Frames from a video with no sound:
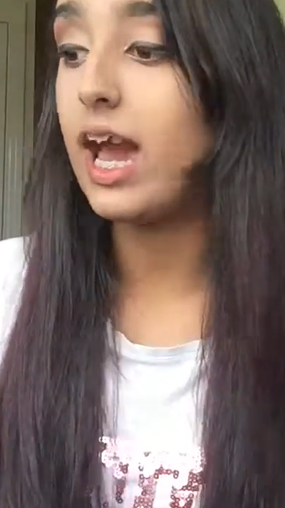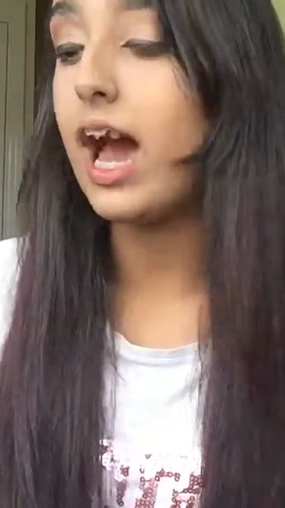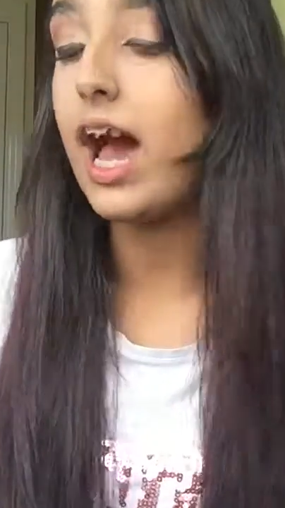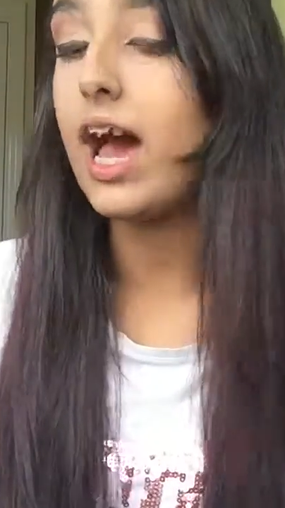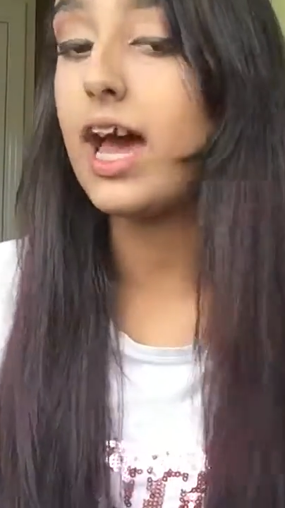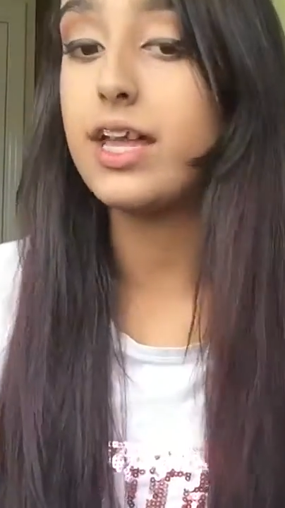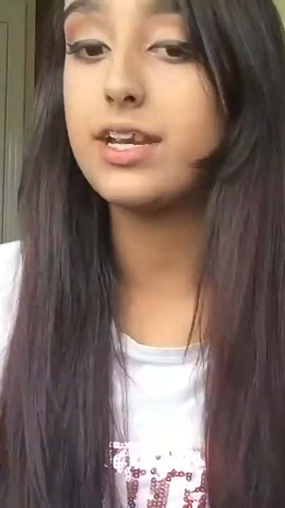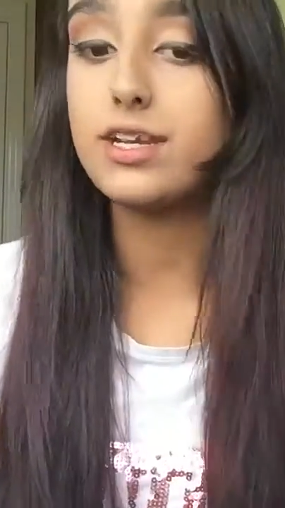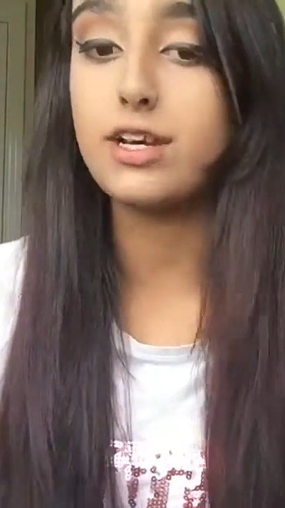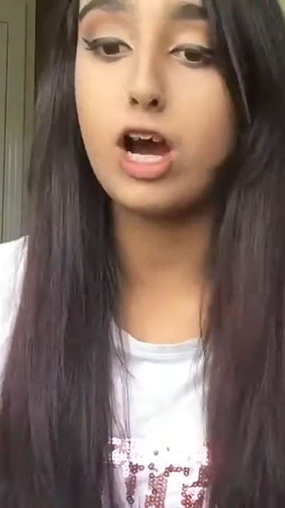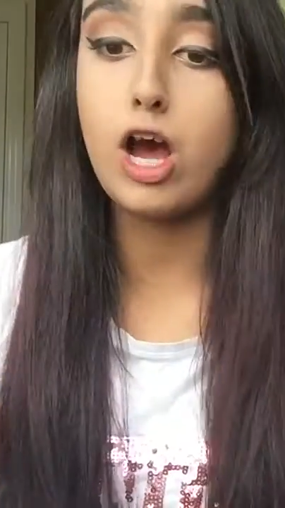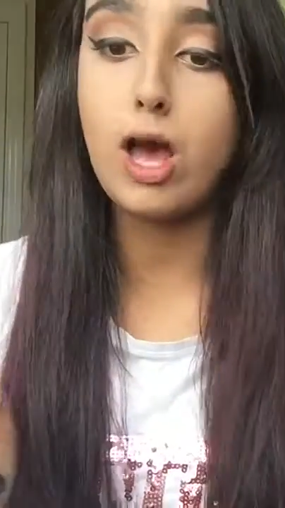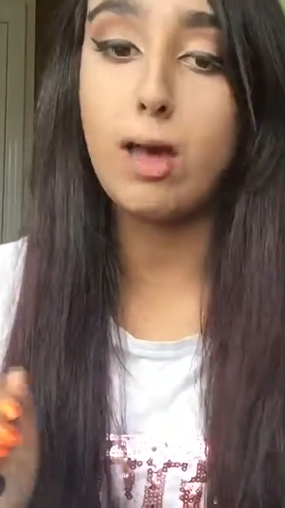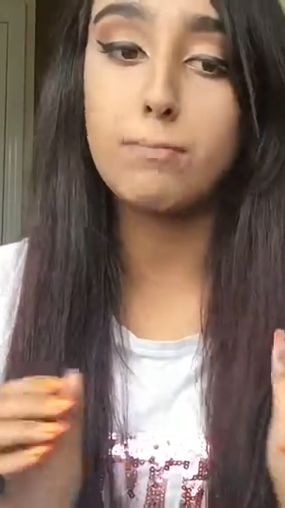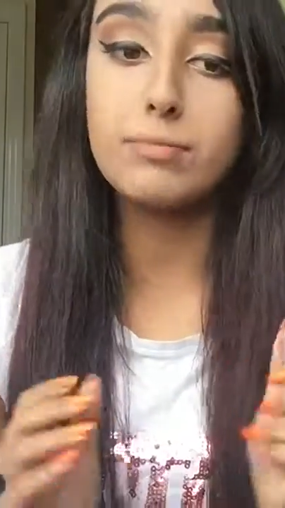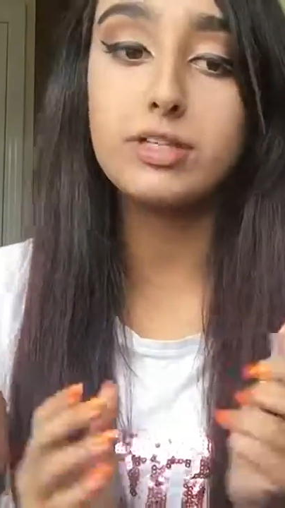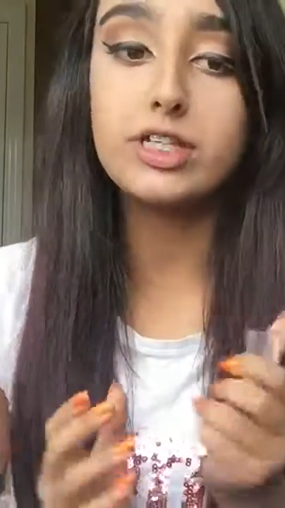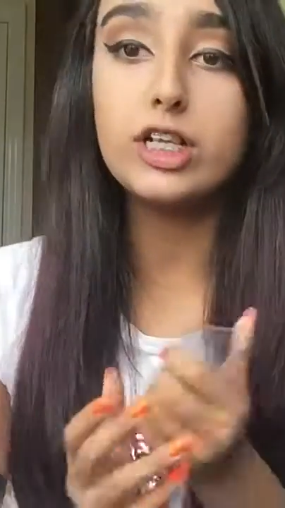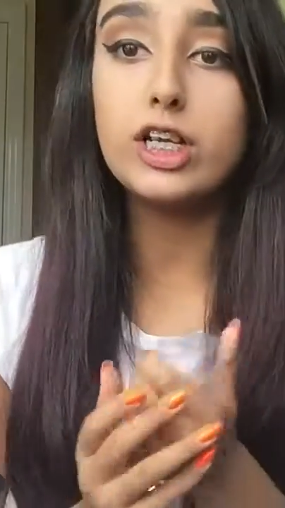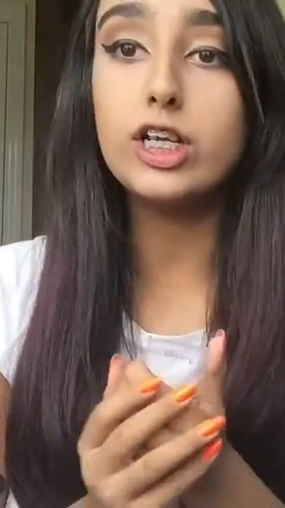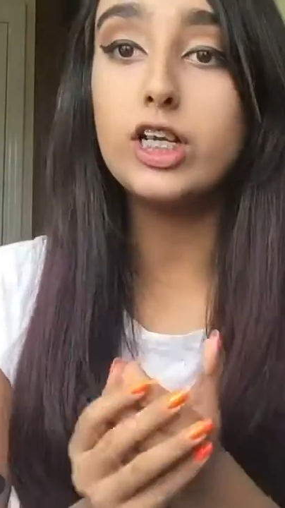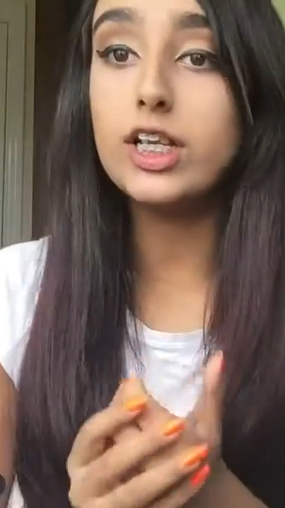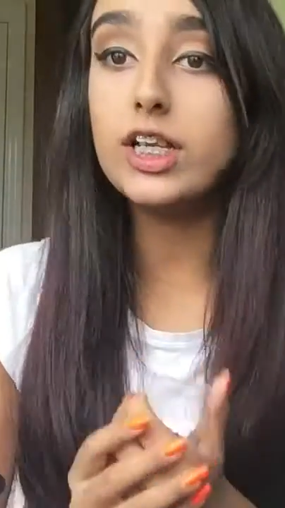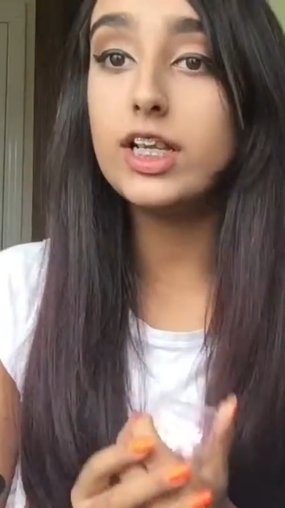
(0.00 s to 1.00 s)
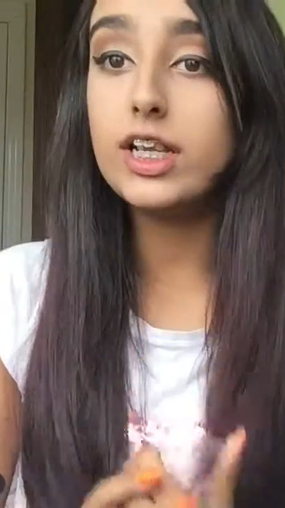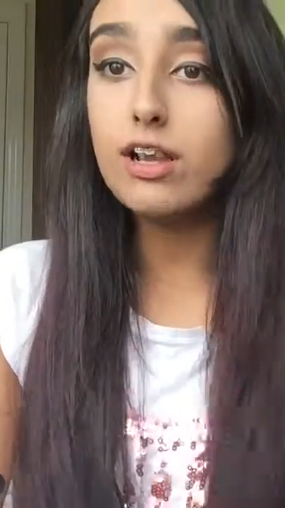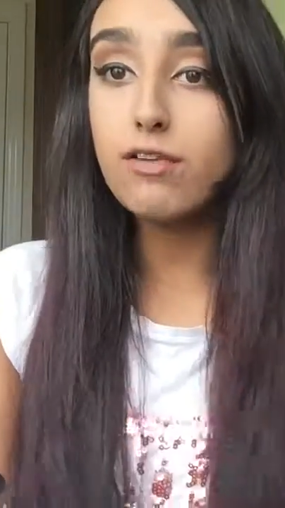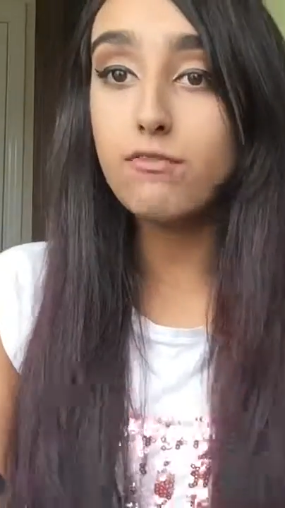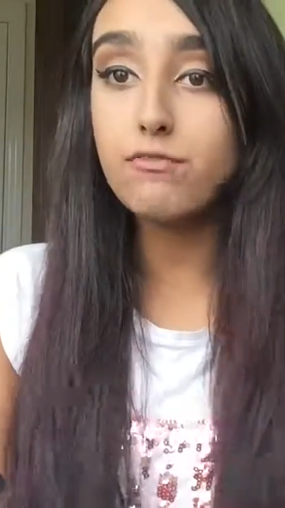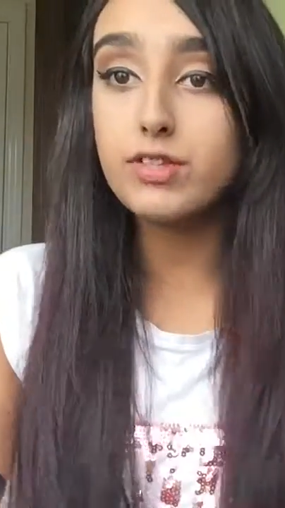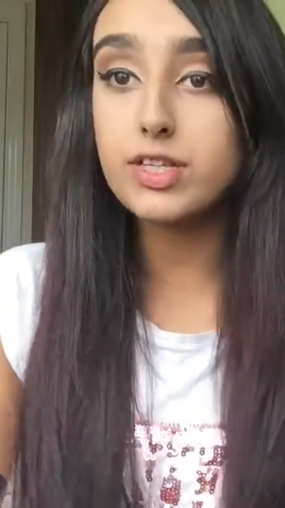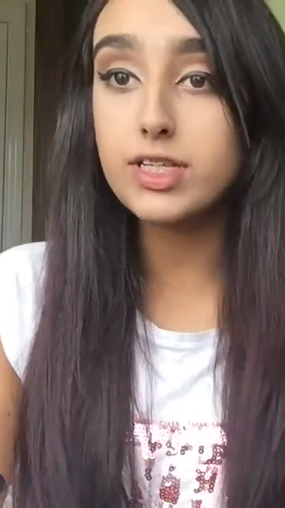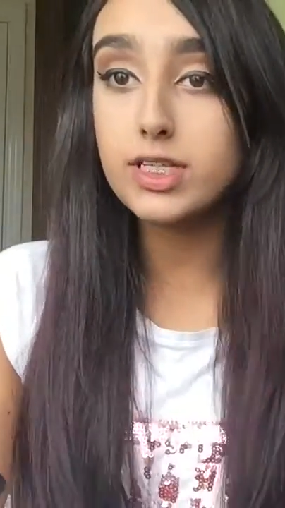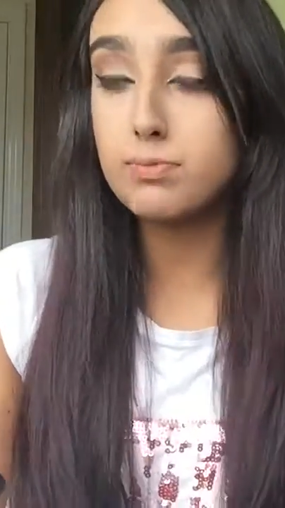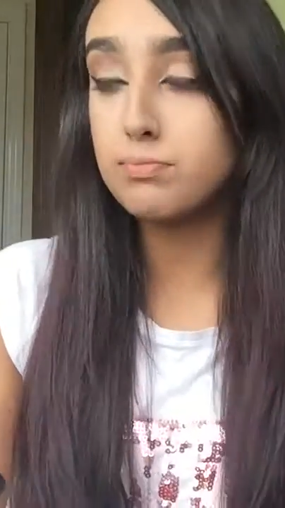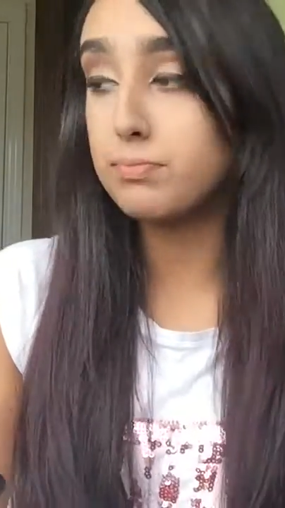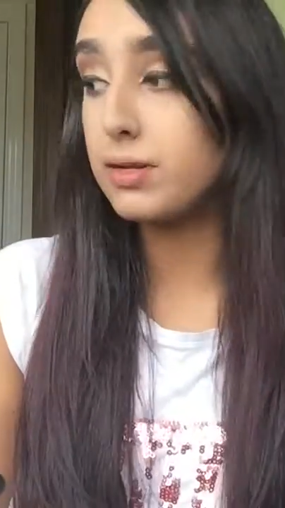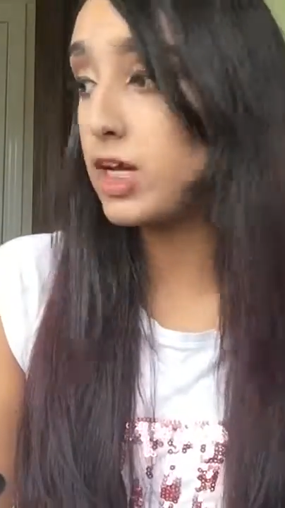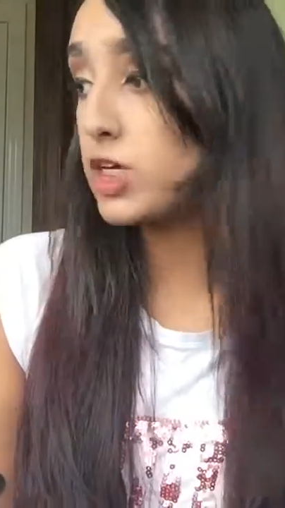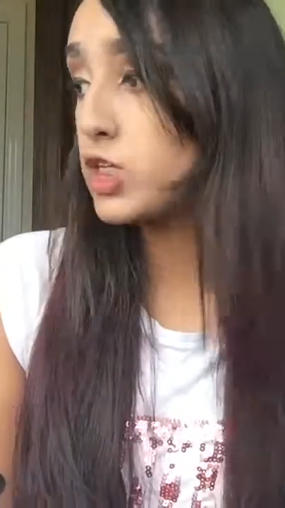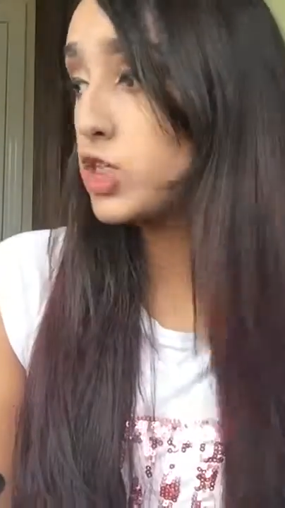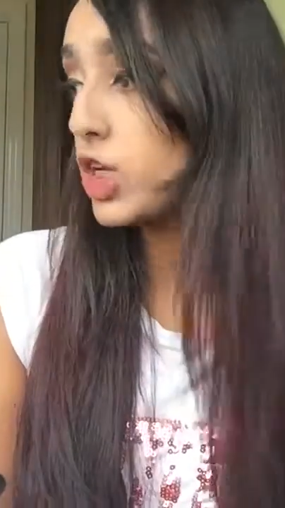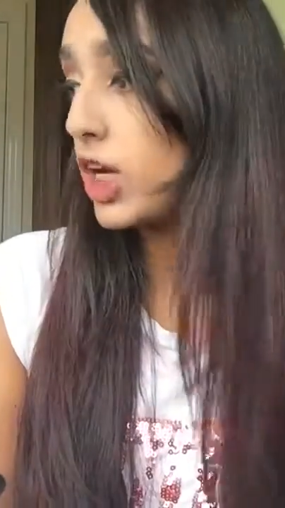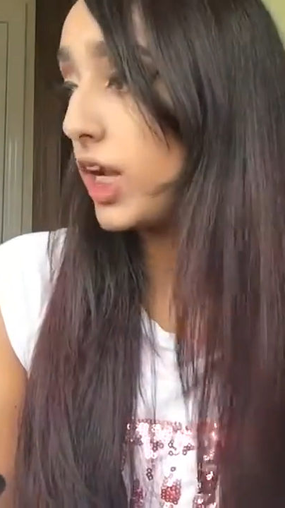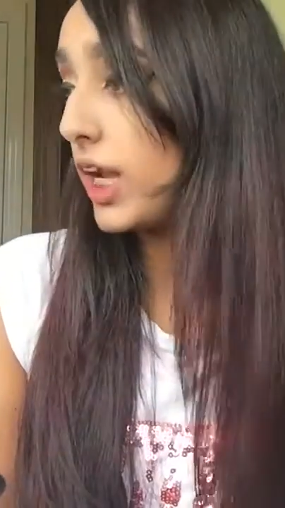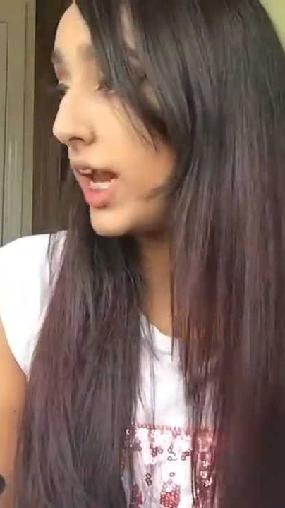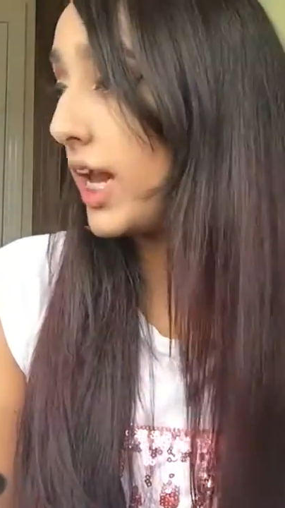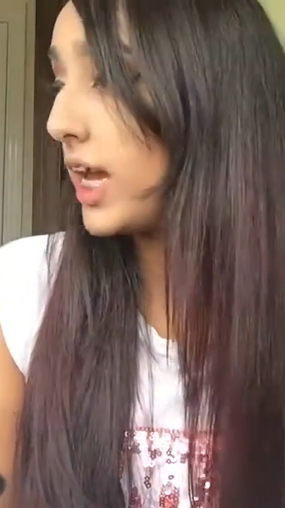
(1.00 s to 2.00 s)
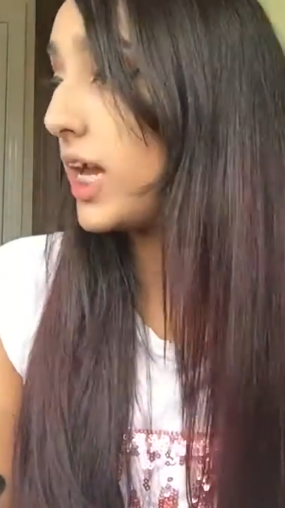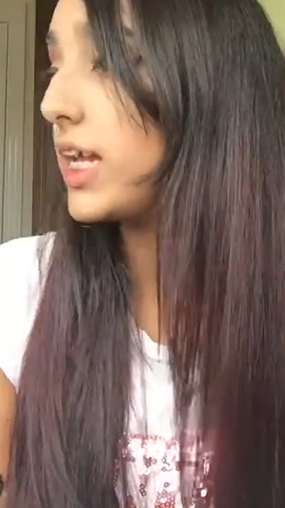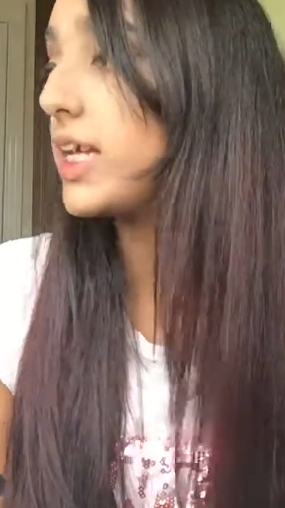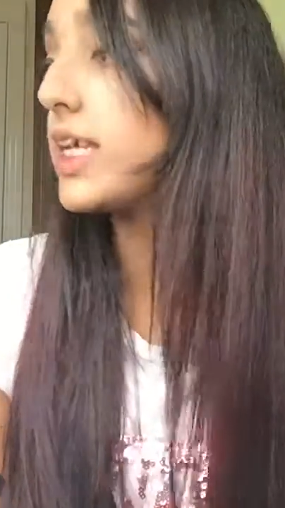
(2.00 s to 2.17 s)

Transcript: and I absolutely love this blush colour.